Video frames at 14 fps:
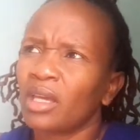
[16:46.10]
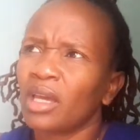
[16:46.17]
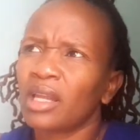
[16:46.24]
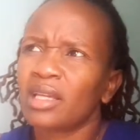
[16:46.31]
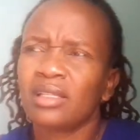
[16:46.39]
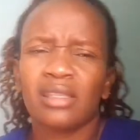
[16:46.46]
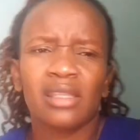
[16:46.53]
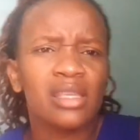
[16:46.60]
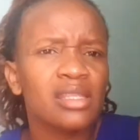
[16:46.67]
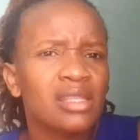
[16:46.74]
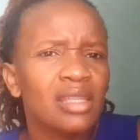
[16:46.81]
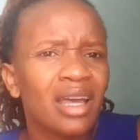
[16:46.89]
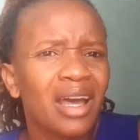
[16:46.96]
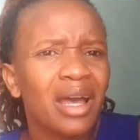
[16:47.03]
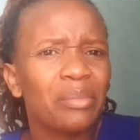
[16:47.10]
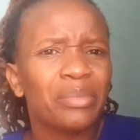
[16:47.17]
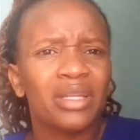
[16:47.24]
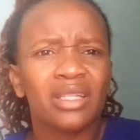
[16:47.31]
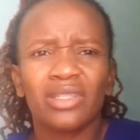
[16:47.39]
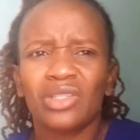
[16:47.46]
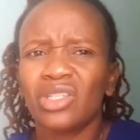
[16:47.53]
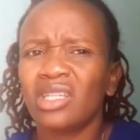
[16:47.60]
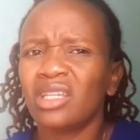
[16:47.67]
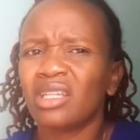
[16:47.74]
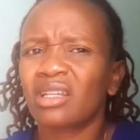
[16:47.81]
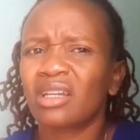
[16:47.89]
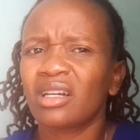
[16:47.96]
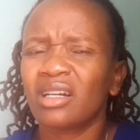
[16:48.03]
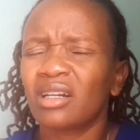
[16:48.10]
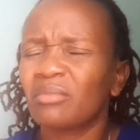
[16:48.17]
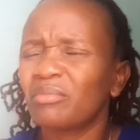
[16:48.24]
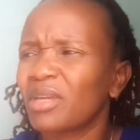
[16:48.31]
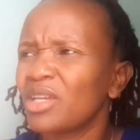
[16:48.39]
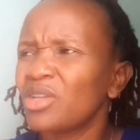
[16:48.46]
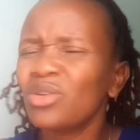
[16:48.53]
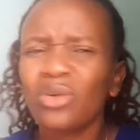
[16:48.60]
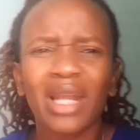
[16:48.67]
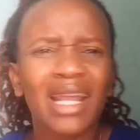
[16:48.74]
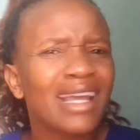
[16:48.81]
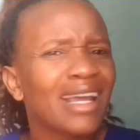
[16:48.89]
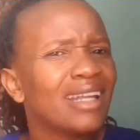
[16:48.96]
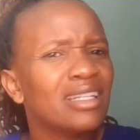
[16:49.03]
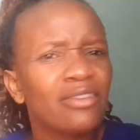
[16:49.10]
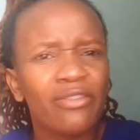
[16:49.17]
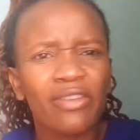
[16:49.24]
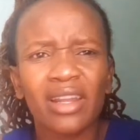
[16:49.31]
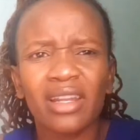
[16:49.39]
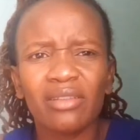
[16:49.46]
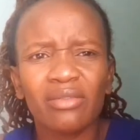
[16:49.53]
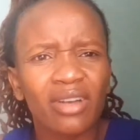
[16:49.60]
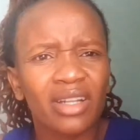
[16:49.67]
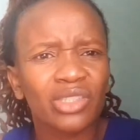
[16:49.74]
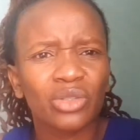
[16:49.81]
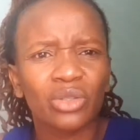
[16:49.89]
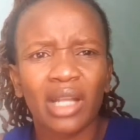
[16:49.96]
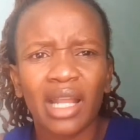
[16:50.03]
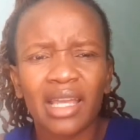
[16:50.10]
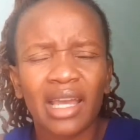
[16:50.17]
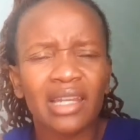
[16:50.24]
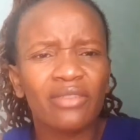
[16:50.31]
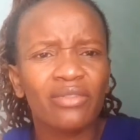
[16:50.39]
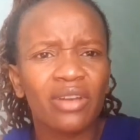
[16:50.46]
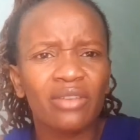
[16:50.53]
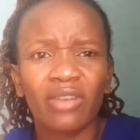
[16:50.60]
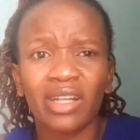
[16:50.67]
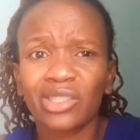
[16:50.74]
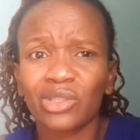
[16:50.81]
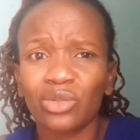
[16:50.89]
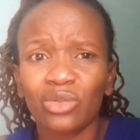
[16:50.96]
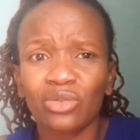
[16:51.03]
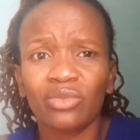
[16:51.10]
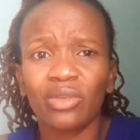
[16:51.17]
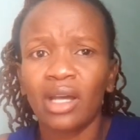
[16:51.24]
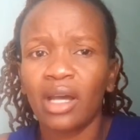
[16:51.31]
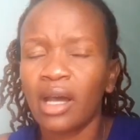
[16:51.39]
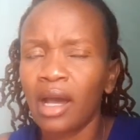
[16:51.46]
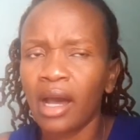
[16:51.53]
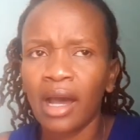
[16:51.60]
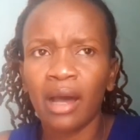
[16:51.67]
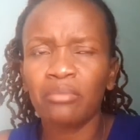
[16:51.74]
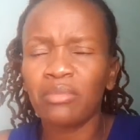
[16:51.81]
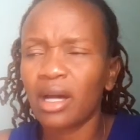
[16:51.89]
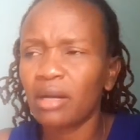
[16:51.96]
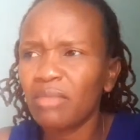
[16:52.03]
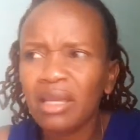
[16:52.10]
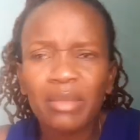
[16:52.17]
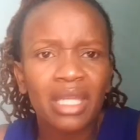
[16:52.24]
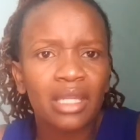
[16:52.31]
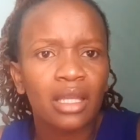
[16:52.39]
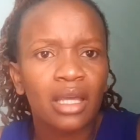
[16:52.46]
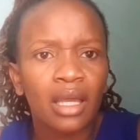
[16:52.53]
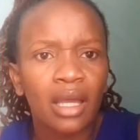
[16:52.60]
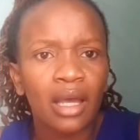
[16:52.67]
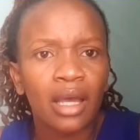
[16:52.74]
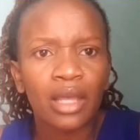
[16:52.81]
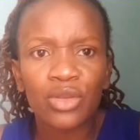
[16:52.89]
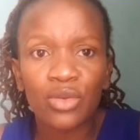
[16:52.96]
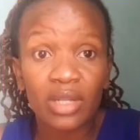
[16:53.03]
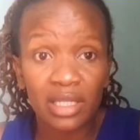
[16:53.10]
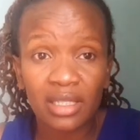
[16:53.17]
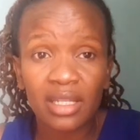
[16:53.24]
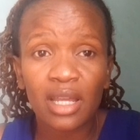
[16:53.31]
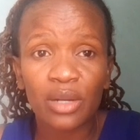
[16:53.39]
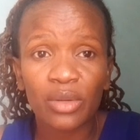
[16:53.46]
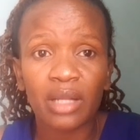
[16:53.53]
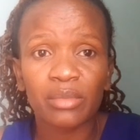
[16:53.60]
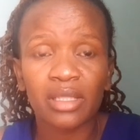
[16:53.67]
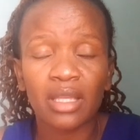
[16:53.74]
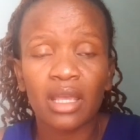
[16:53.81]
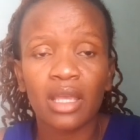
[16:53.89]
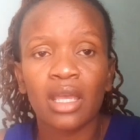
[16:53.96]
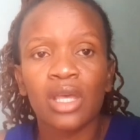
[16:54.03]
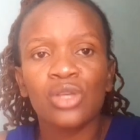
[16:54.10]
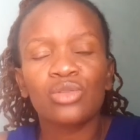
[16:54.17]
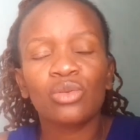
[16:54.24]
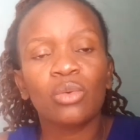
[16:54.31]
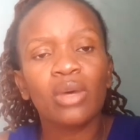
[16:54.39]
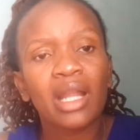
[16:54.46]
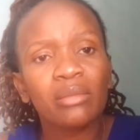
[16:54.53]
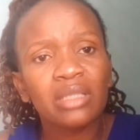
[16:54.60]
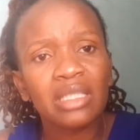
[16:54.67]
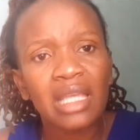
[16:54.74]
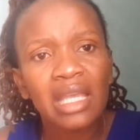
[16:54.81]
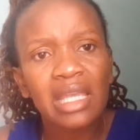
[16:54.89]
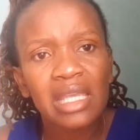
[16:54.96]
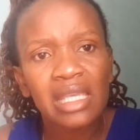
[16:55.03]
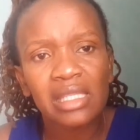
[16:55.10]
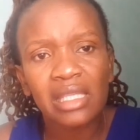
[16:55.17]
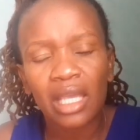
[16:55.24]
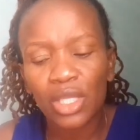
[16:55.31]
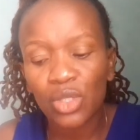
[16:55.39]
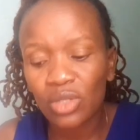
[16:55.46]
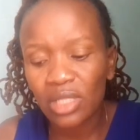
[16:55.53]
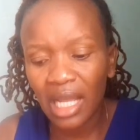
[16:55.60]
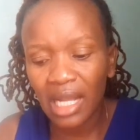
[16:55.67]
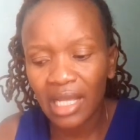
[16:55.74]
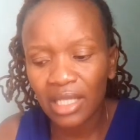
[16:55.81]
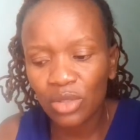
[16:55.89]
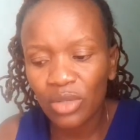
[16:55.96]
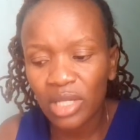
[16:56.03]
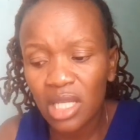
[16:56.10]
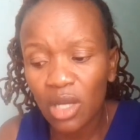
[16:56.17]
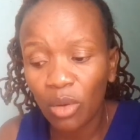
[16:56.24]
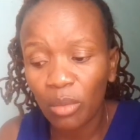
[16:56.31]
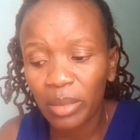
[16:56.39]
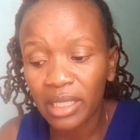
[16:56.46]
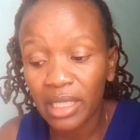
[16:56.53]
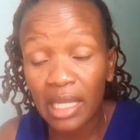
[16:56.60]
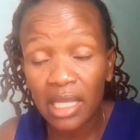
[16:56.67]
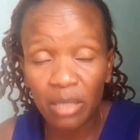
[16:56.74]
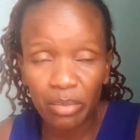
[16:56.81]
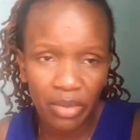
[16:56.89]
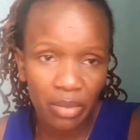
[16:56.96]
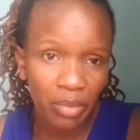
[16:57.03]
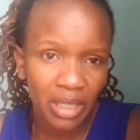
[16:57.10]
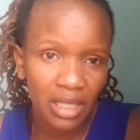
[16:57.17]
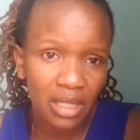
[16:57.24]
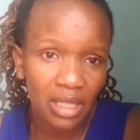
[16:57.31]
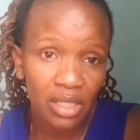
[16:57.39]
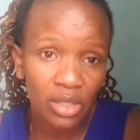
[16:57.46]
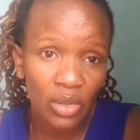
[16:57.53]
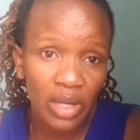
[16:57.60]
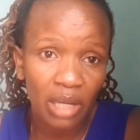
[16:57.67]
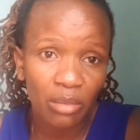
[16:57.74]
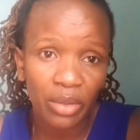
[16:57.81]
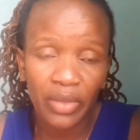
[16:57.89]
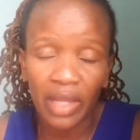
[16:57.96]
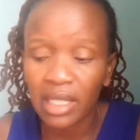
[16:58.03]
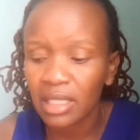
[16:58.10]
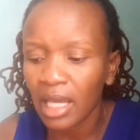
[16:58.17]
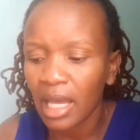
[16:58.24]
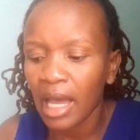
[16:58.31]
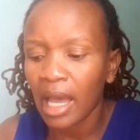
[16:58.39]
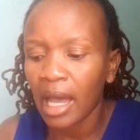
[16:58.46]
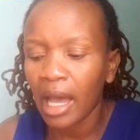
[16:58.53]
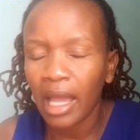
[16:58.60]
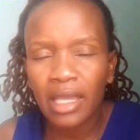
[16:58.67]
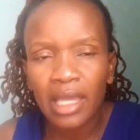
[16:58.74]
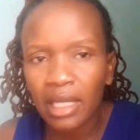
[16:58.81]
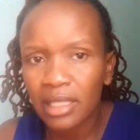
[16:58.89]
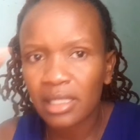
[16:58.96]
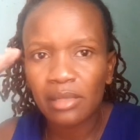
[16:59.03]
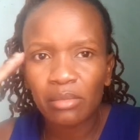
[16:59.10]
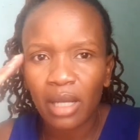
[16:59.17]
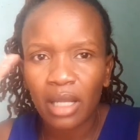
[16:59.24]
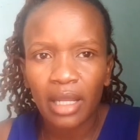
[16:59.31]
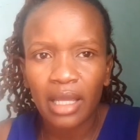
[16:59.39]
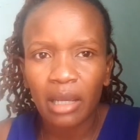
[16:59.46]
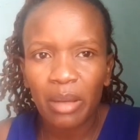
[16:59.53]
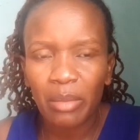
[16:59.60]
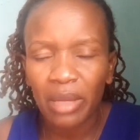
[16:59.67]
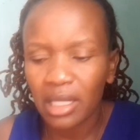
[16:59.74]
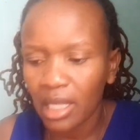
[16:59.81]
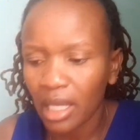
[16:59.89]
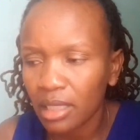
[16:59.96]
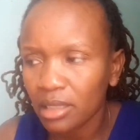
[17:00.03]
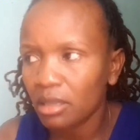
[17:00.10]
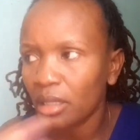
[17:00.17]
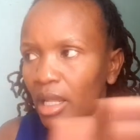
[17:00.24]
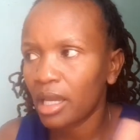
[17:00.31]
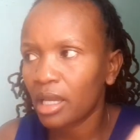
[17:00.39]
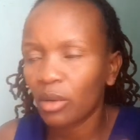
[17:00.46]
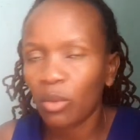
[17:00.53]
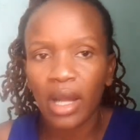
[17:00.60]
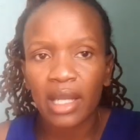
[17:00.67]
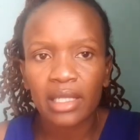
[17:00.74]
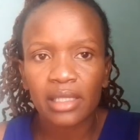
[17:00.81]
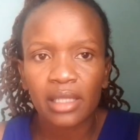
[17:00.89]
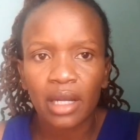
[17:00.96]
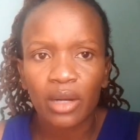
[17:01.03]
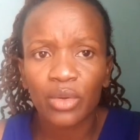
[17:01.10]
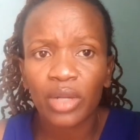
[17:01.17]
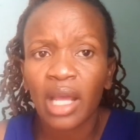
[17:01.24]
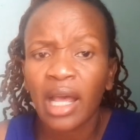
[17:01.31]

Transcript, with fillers: anesthesia, PhD in uh, you know like a different version, like a different version of. Uh, I mean, you understand what I'm saying. So what I'm saying is that your child has already completed. I keep repeating this. Sorry about that. I get like my mind gets like wanders around.